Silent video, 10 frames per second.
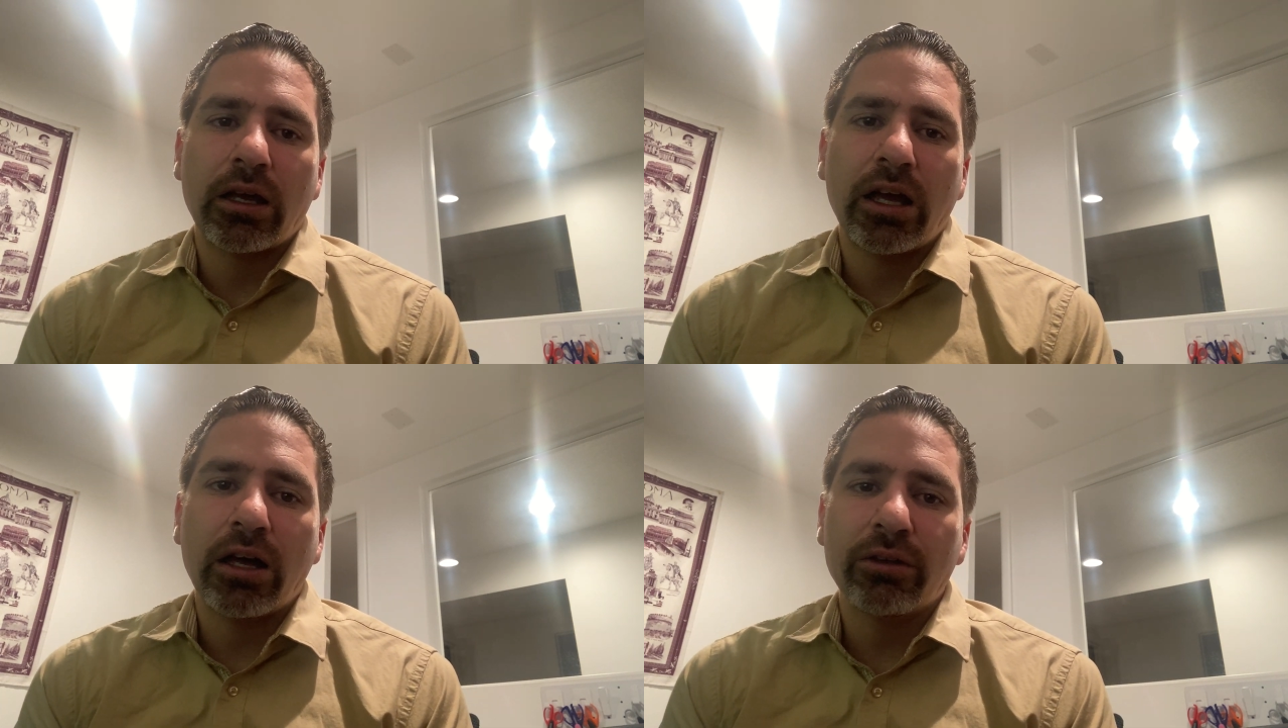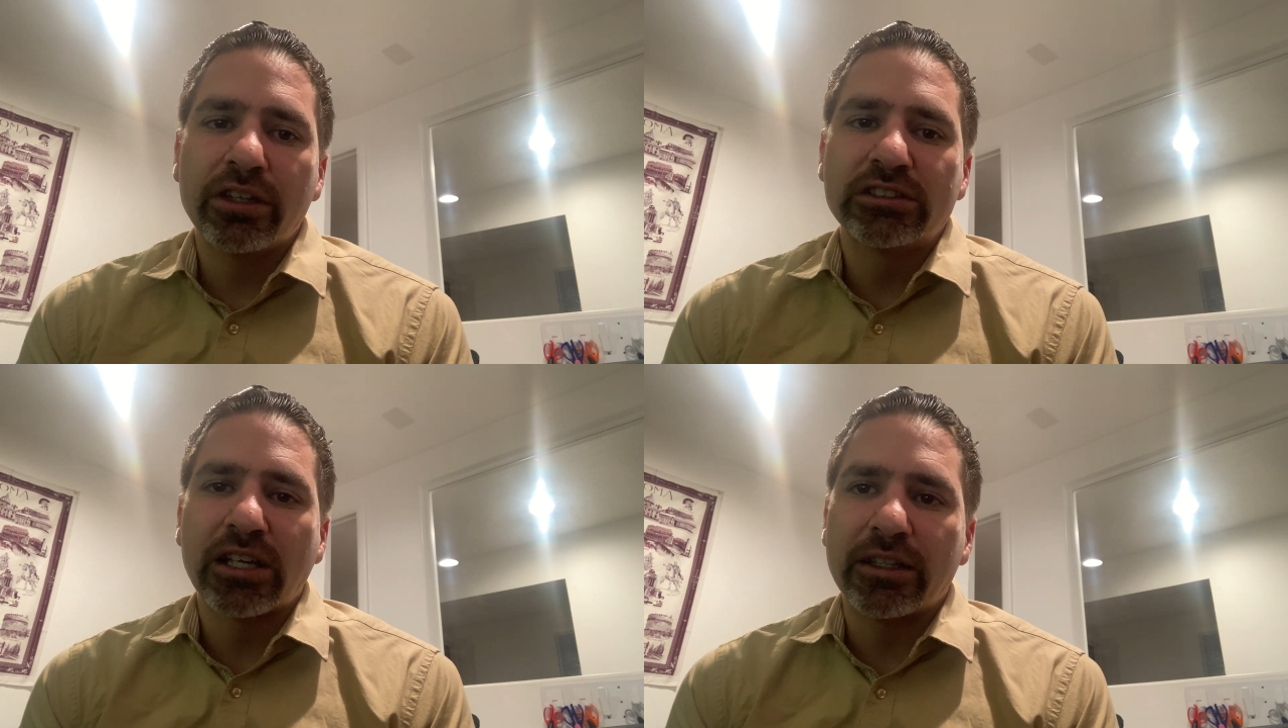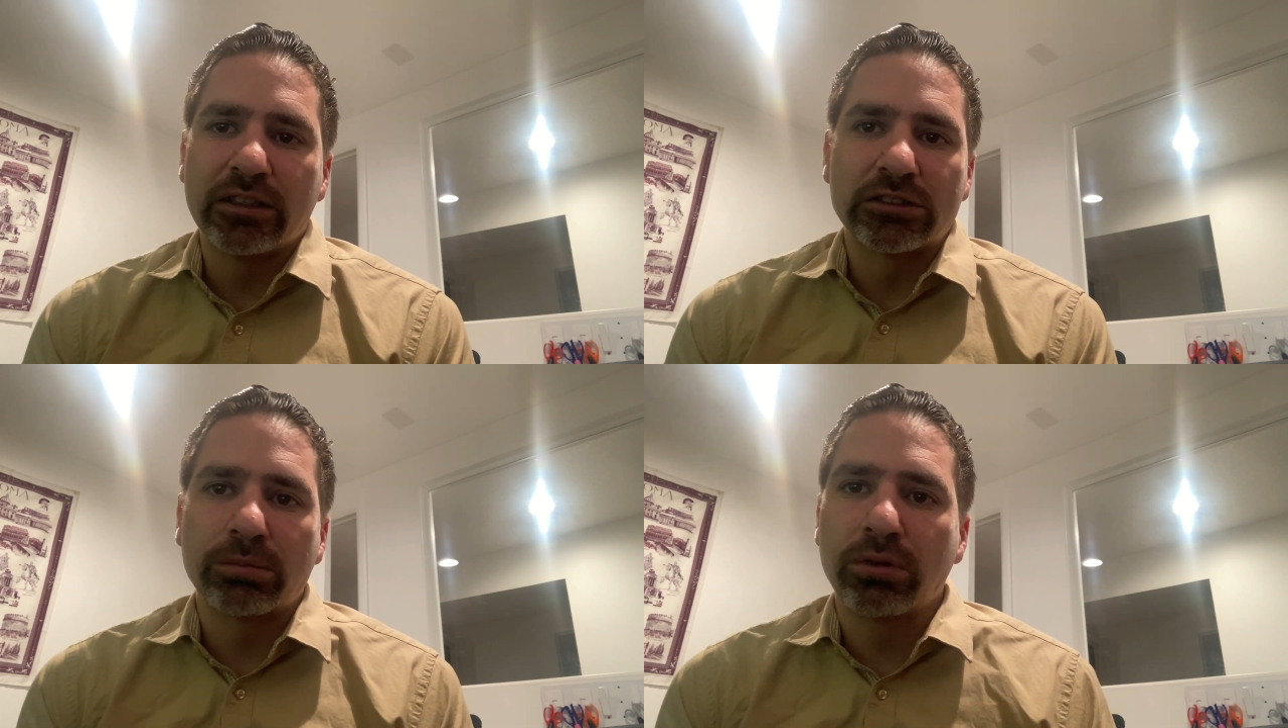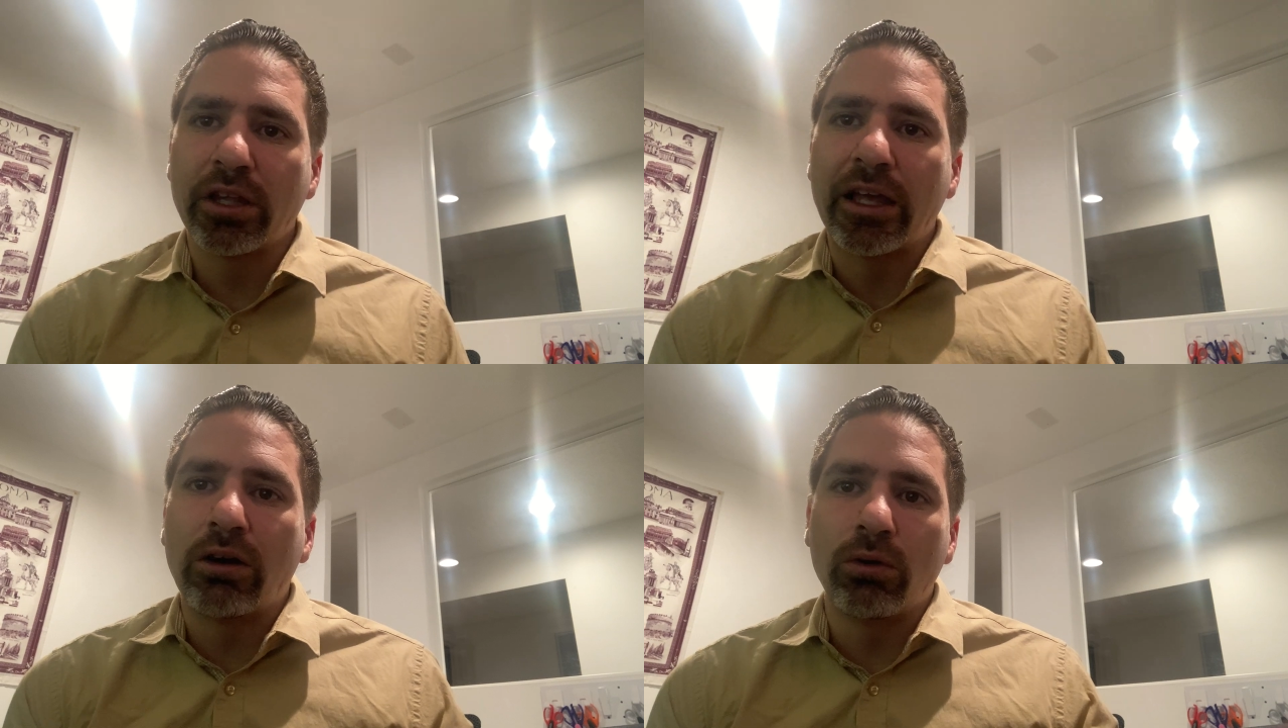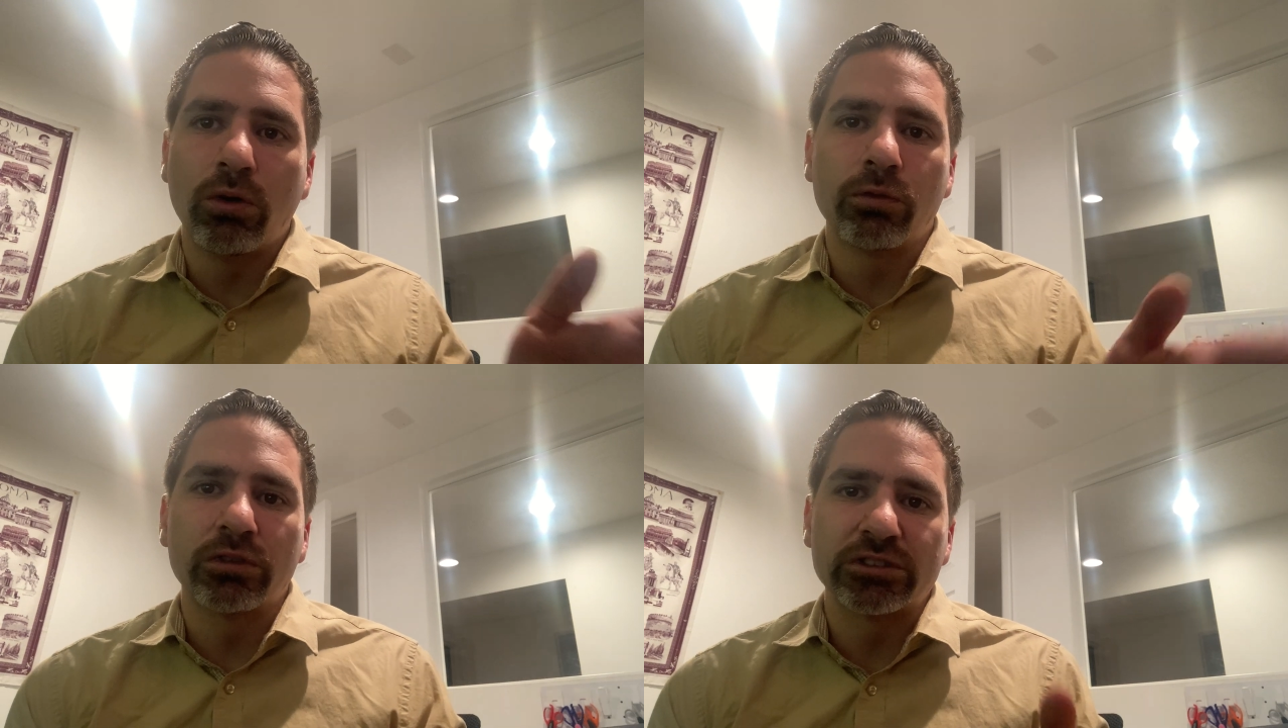how these ideas play out
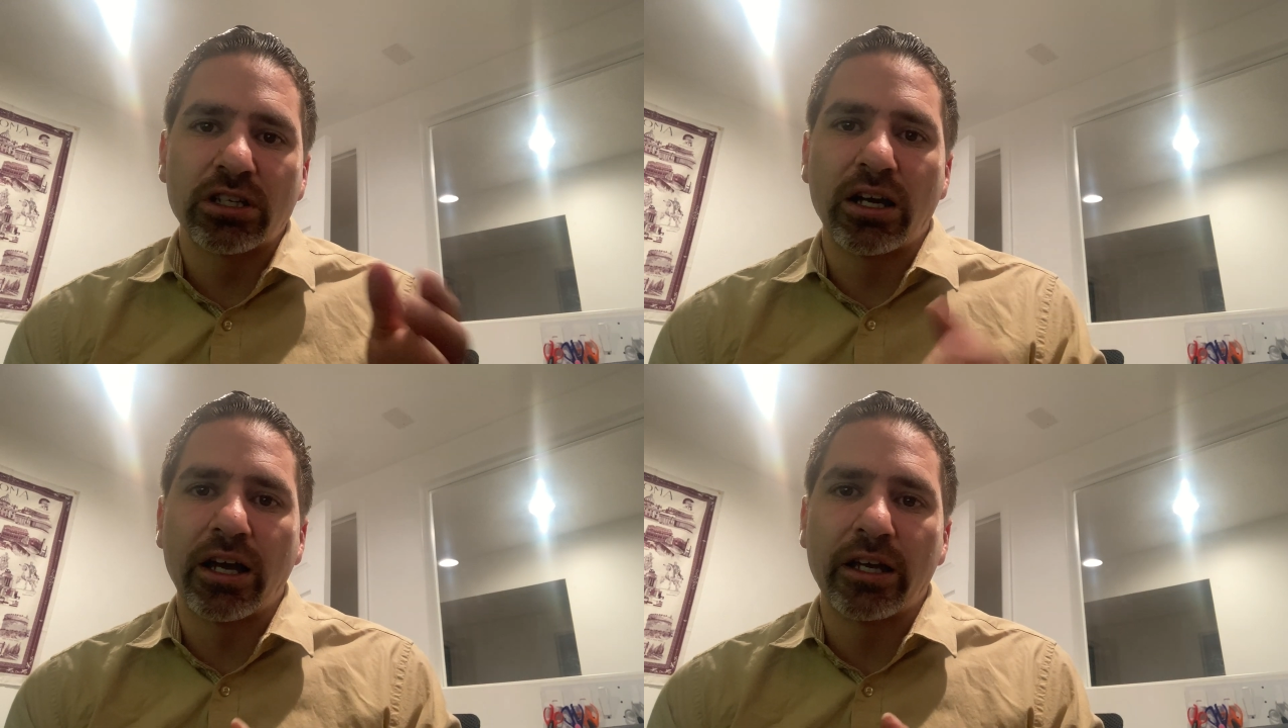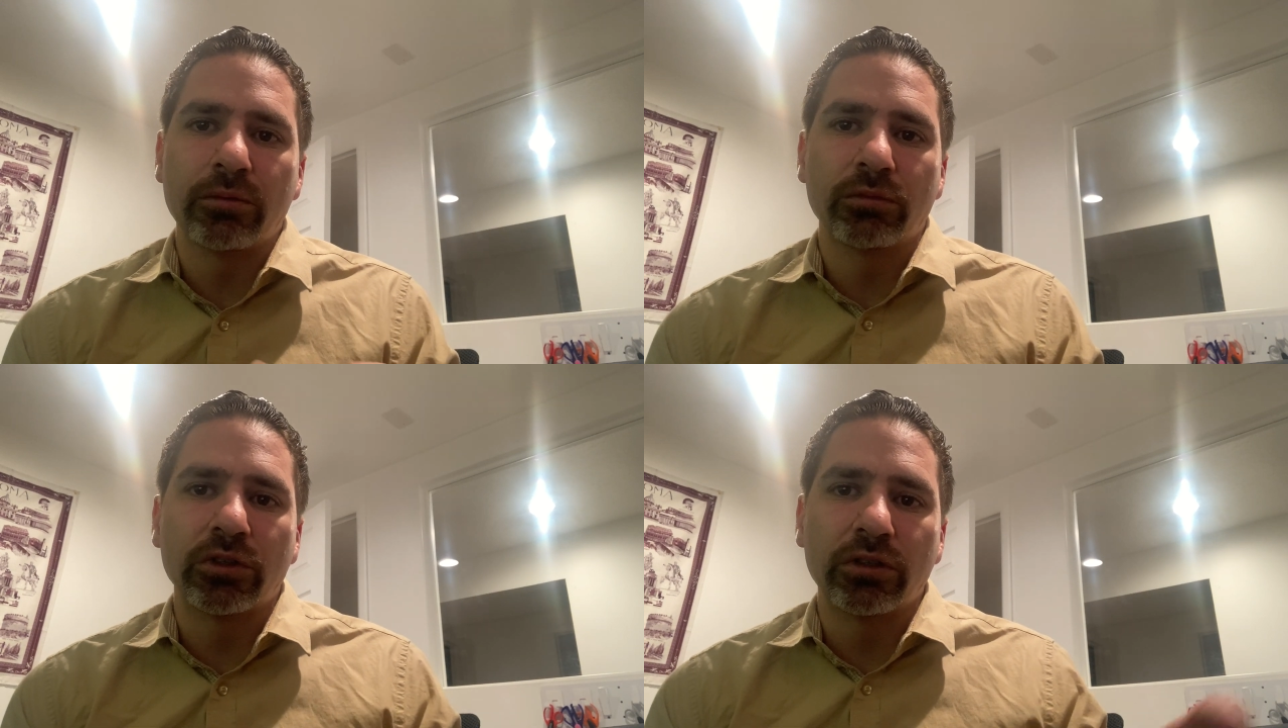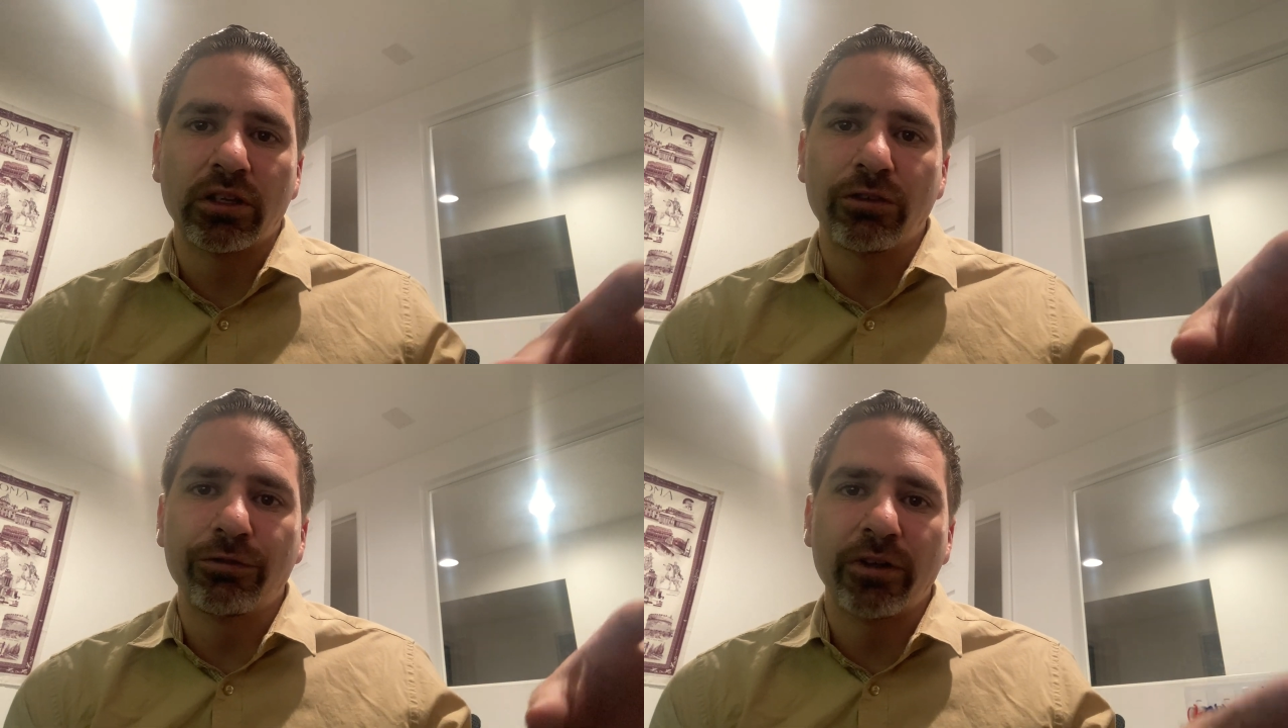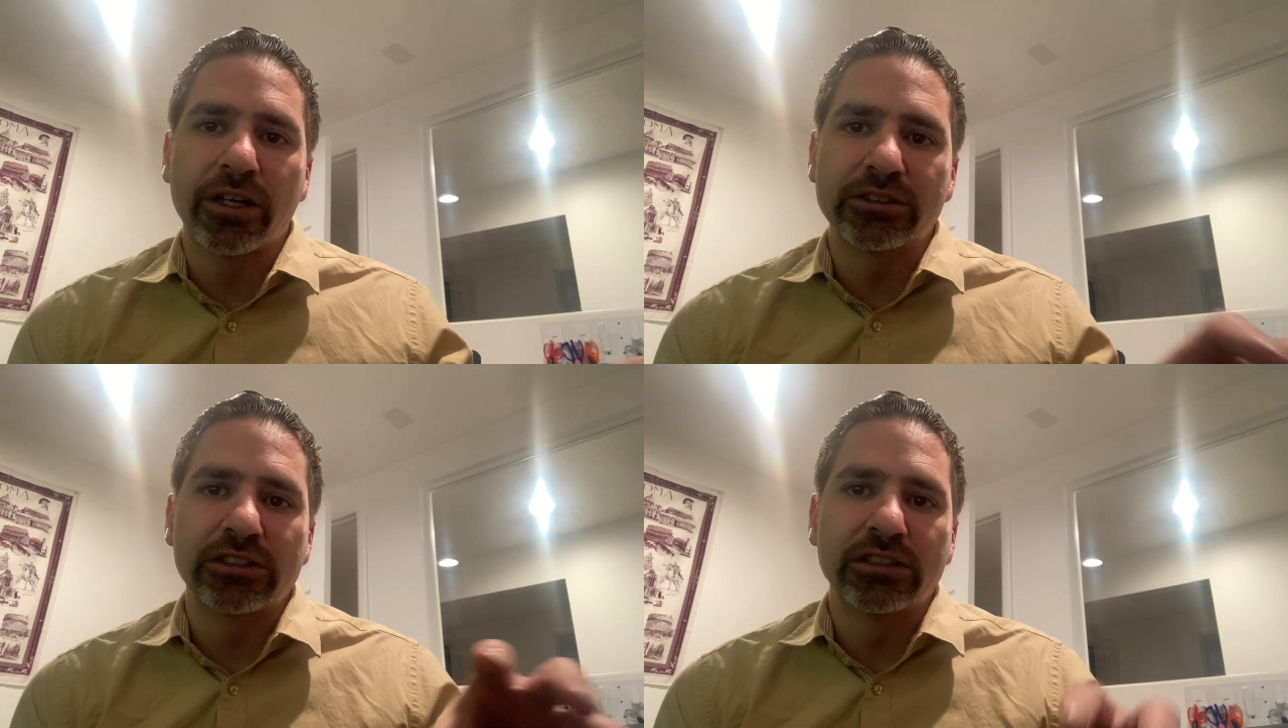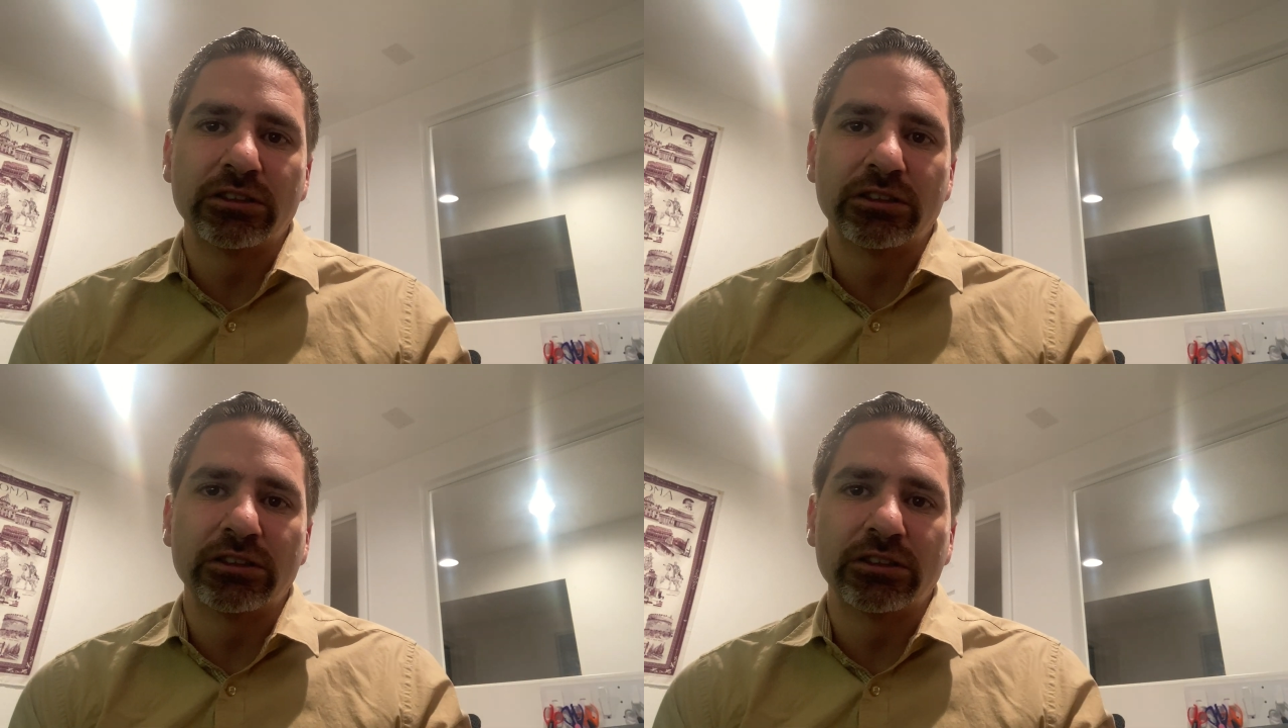over time and affect